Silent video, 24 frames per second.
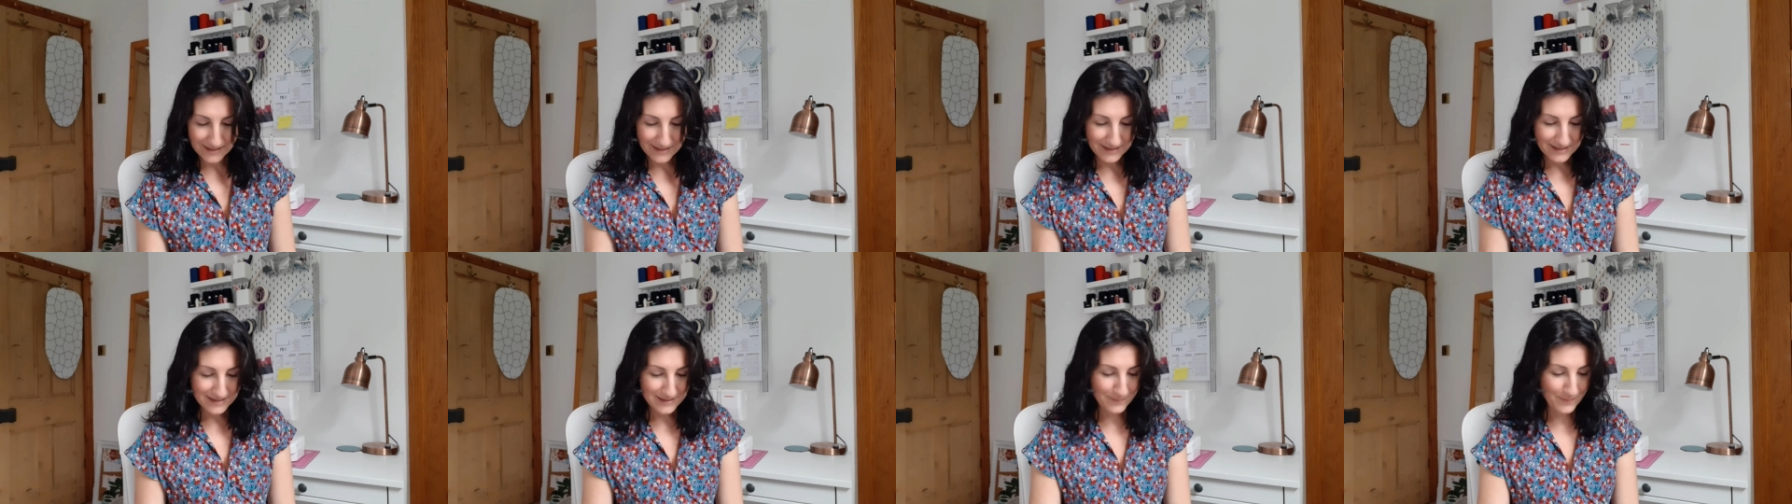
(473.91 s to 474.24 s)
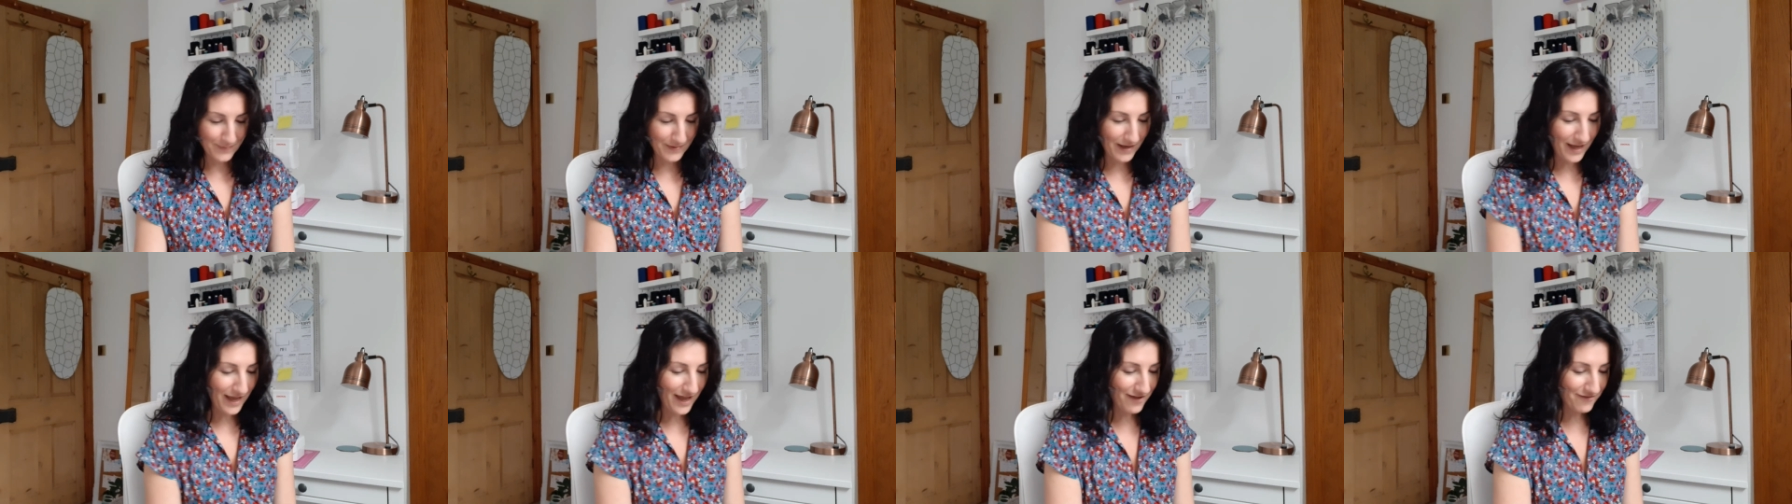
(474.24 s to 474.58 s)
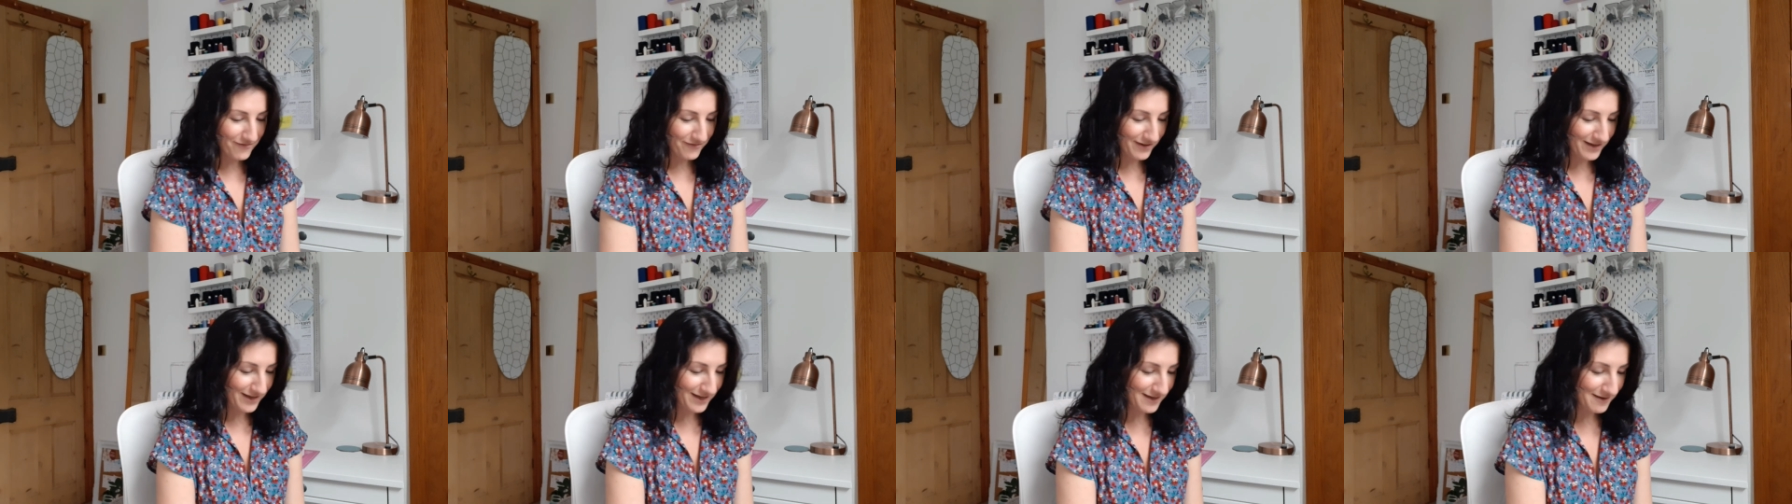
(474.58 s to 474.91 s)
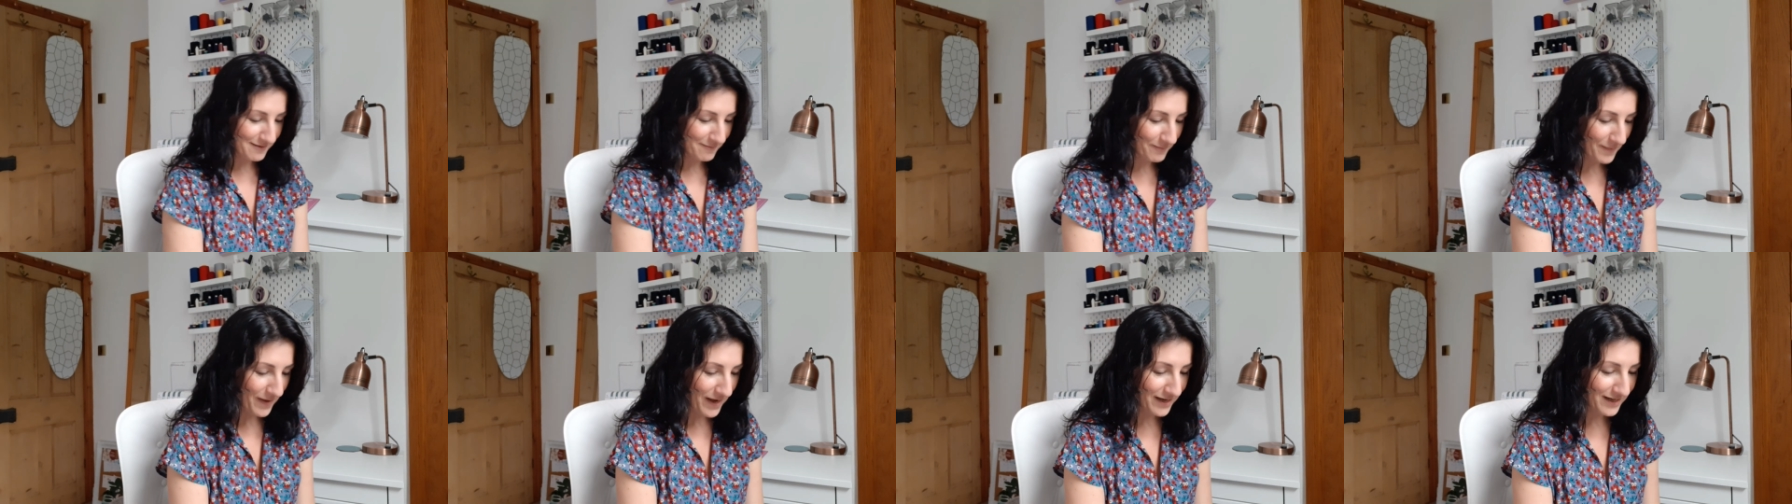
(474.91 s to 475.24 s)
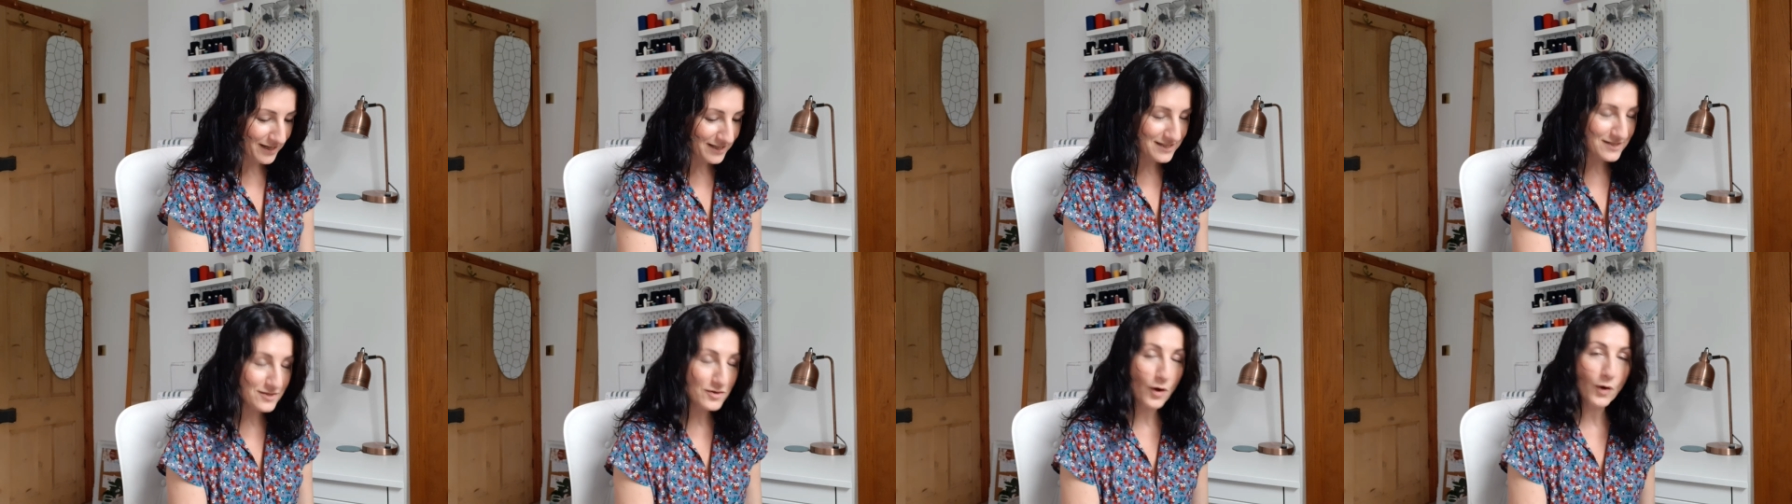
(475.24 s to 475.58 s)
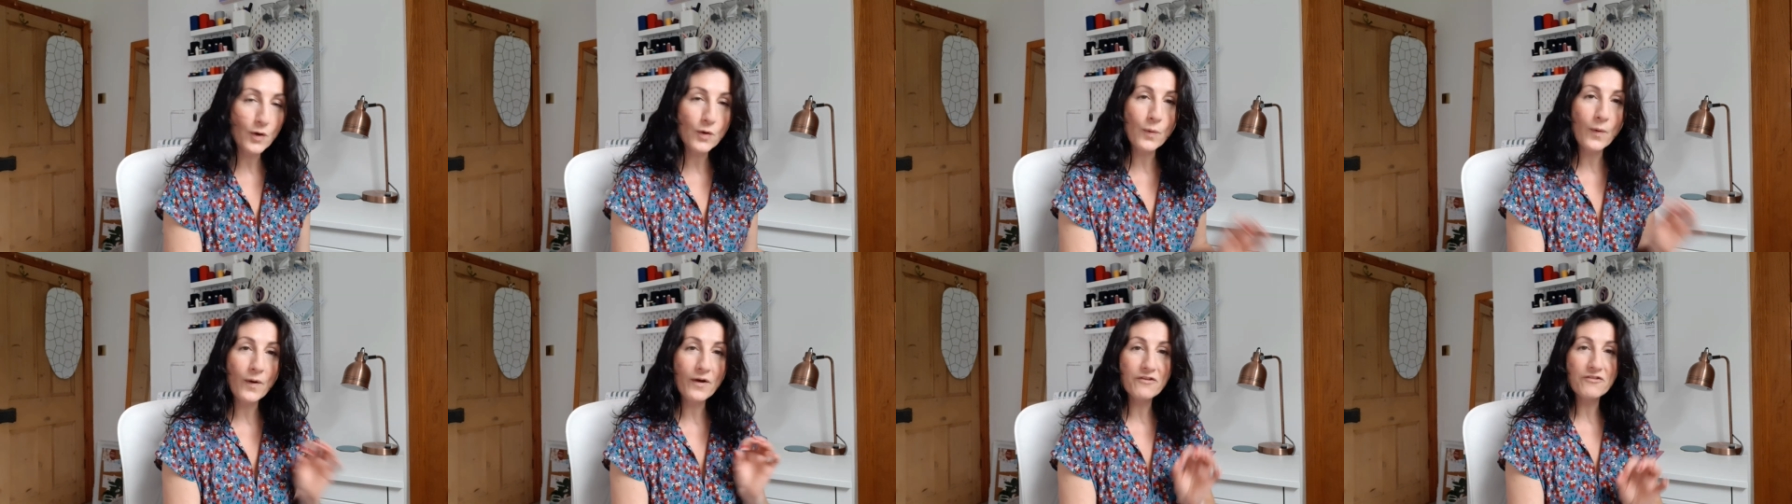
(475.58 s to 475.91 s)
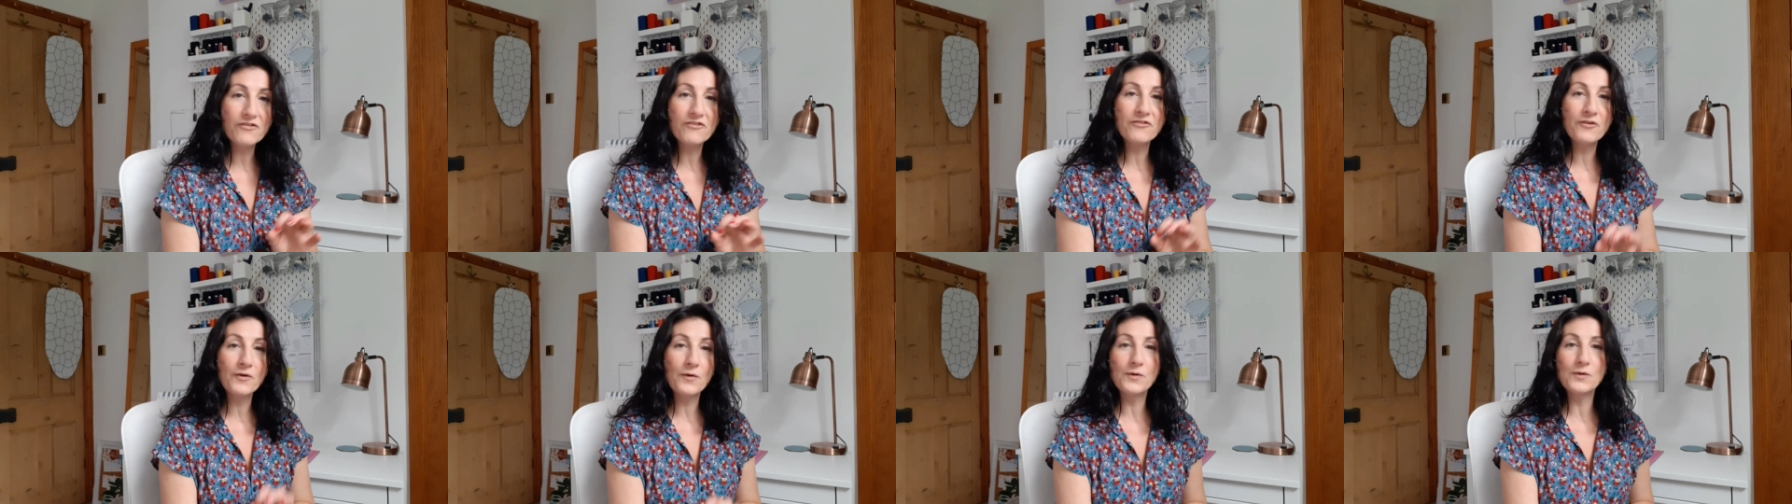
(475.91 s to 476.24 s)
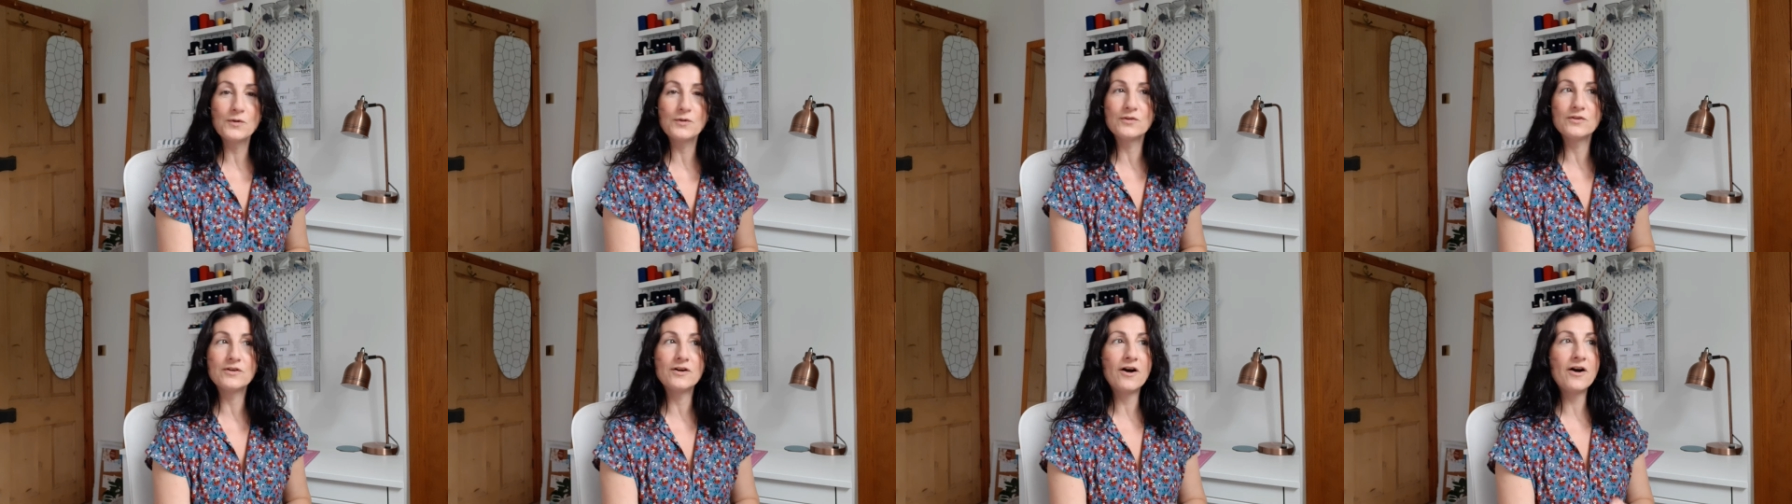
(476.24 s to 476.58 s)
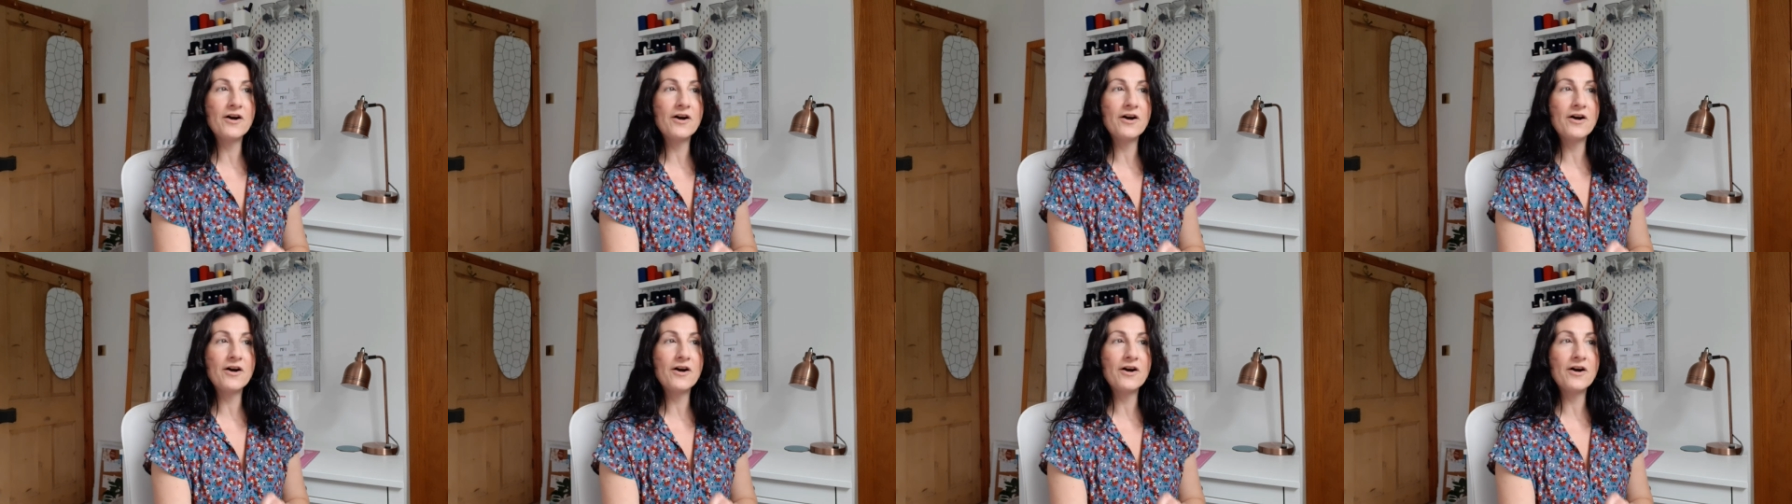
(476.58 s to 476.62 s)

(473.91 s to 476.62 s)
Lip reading: It's a bit heavy and it's not quite full.